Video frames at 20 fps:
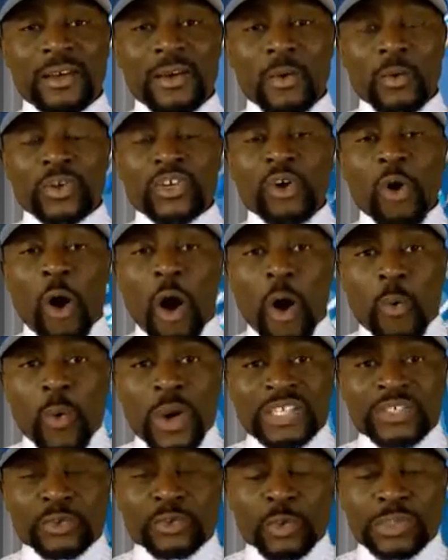will
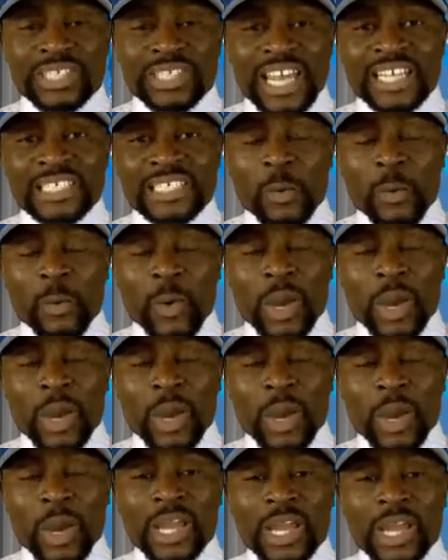always do things in a way
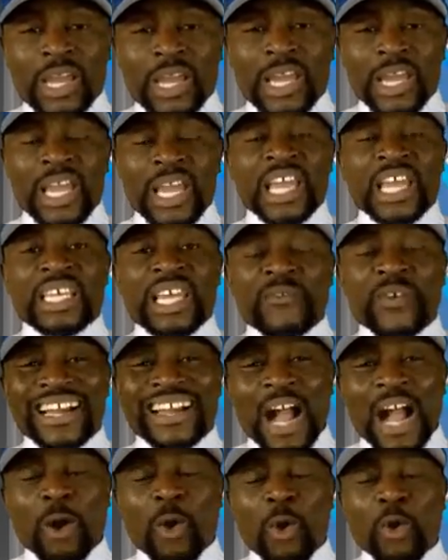it gives we a
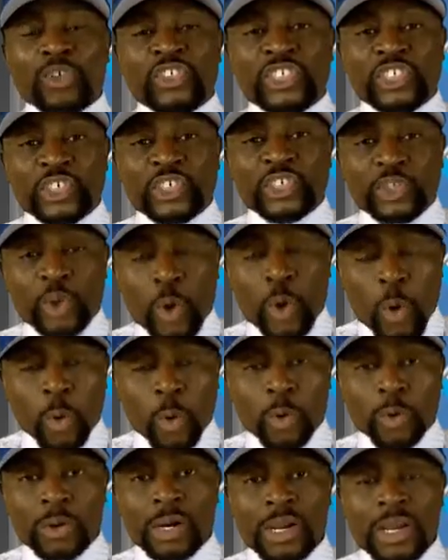greater
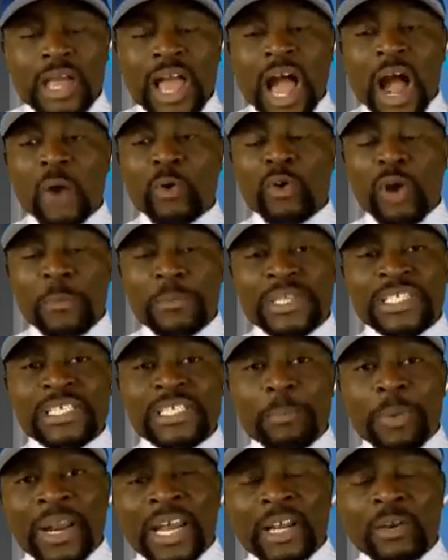control and will not be
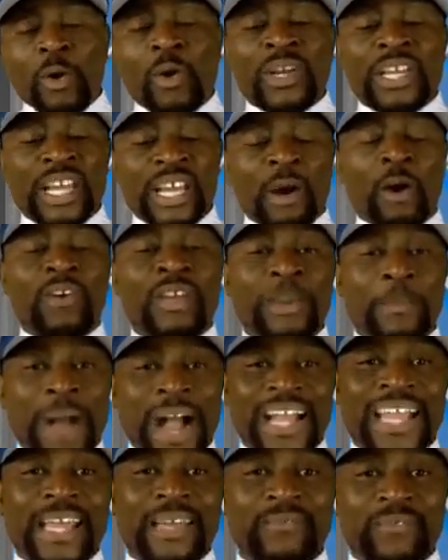dependent on the
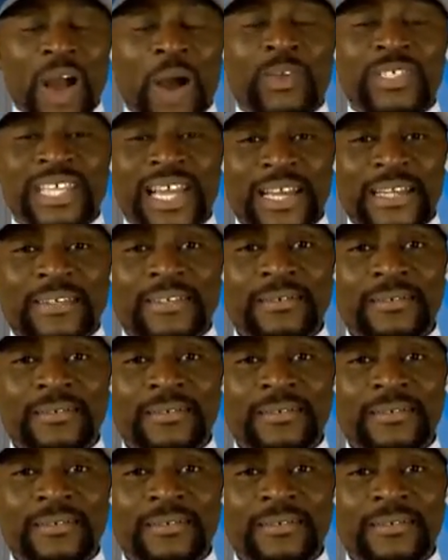market for outside.